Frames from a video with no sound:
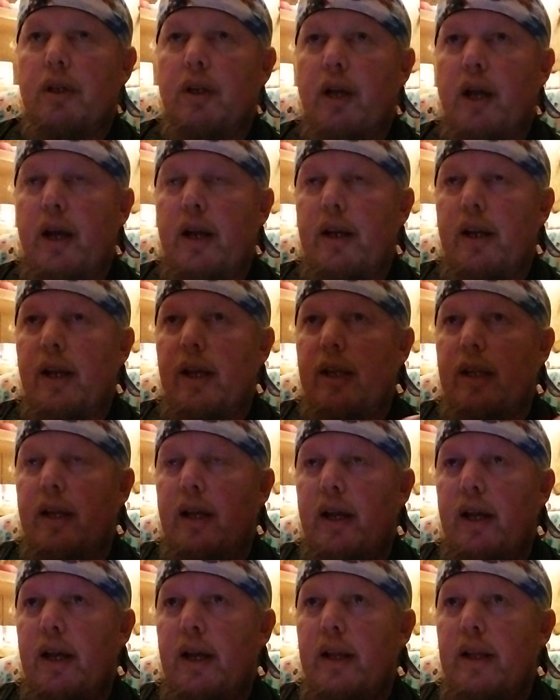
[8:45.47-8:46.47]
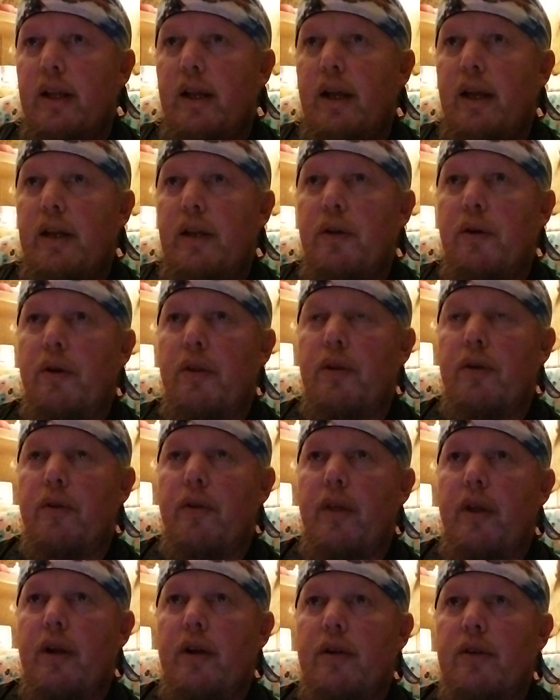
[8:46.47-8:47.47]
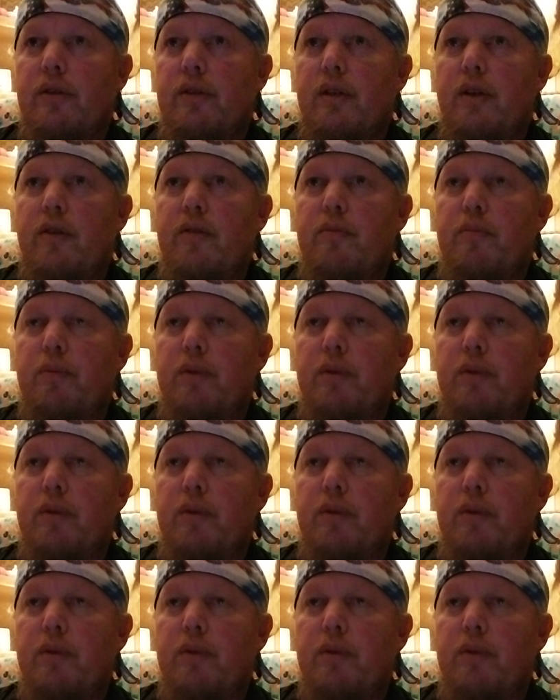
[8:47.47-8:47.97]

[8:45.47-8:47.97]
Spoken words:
I know they're there and stuff,